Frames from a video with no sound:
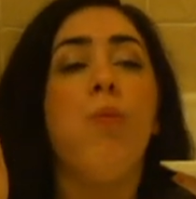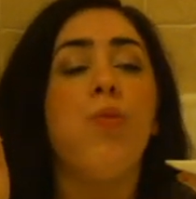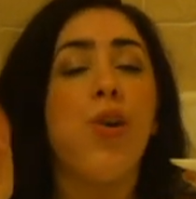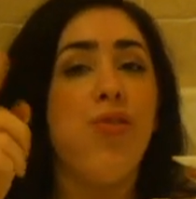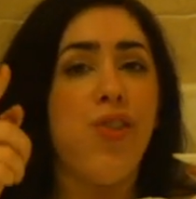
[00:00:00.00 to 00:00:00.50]

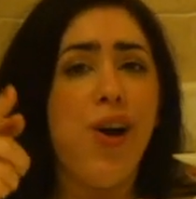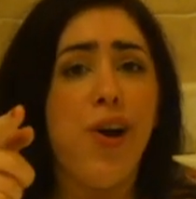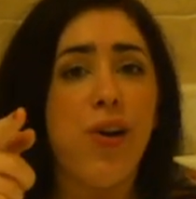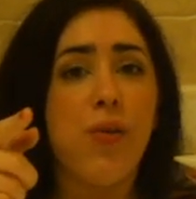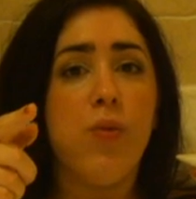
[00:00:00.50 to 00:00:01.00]
I
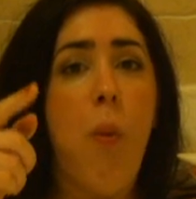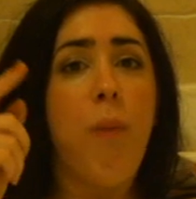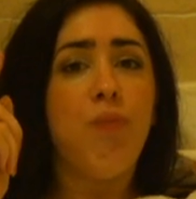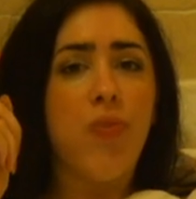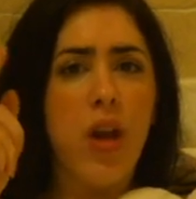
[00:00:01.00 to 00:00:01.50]
think
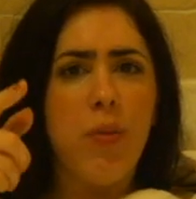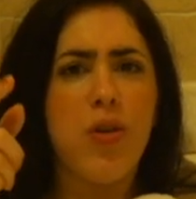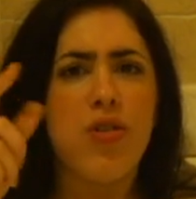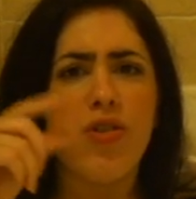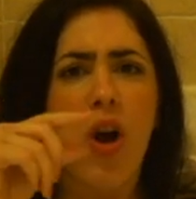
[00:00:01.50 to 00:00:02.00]
I'm
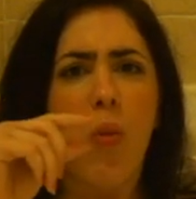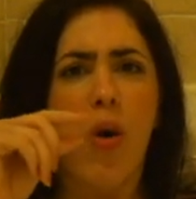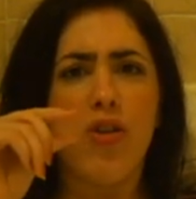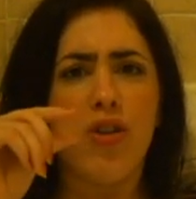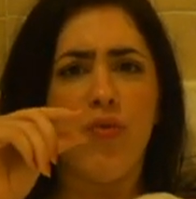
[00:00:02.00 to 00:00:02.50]
gonna start
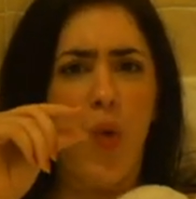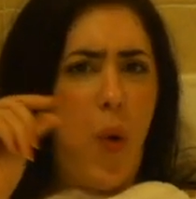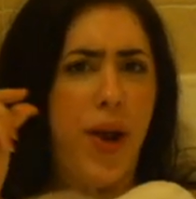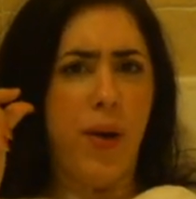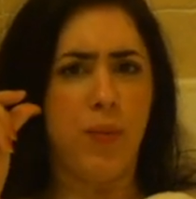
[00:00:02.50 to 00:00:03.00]
watching
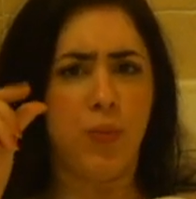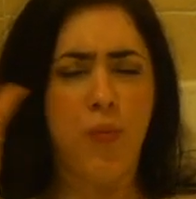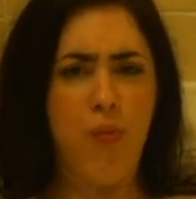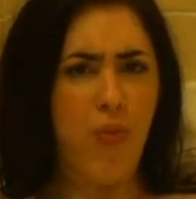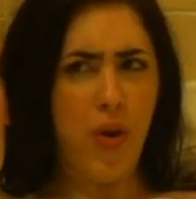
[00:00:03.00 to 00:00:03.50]
rowing.
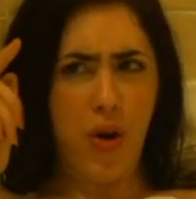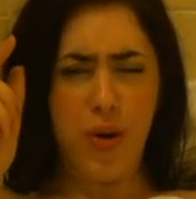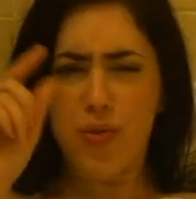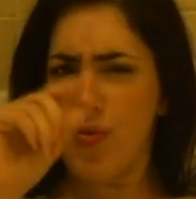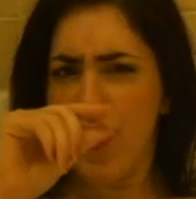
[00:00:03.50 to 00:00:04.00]

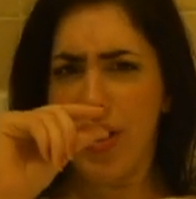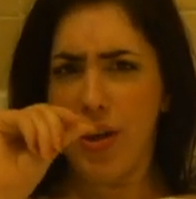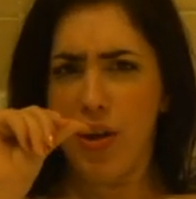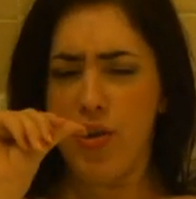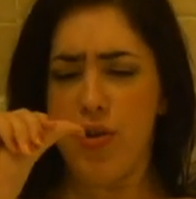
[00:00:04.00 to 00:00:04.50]
It's
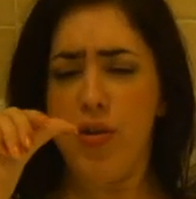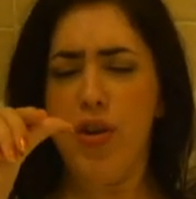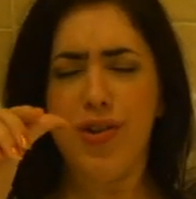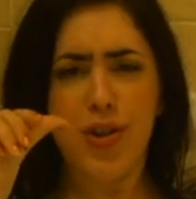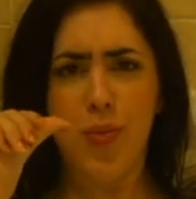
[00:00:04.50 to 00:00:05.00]
really good.
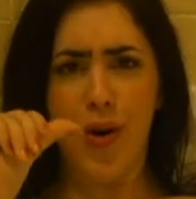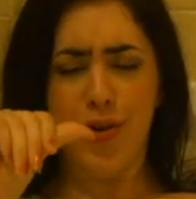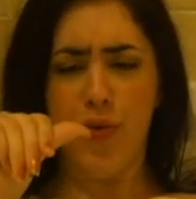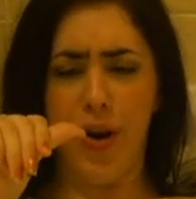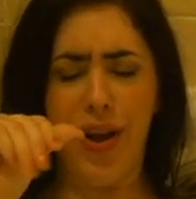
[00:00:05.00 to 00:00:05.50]
You should
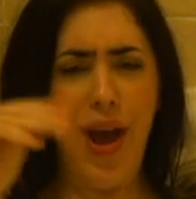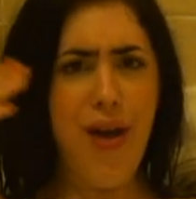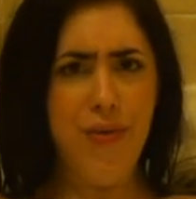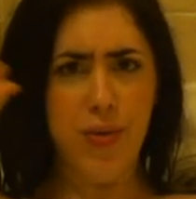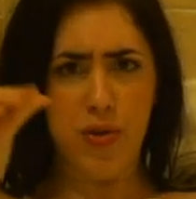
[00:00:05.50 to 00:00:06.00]
watch rowing.
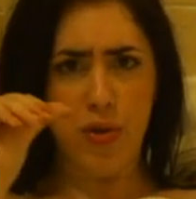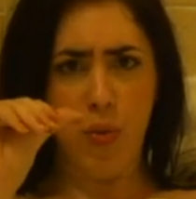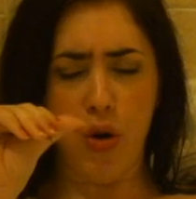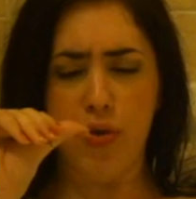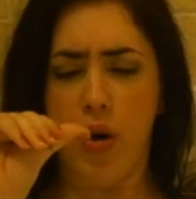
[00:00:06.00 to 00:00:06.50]
Everyone should
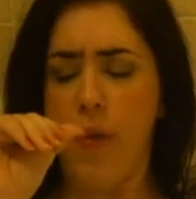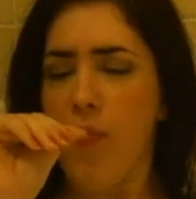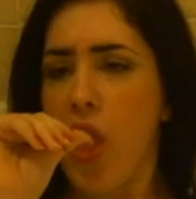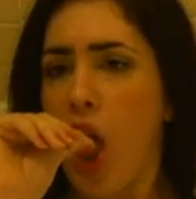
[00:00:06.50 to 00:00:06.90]
watch rowing.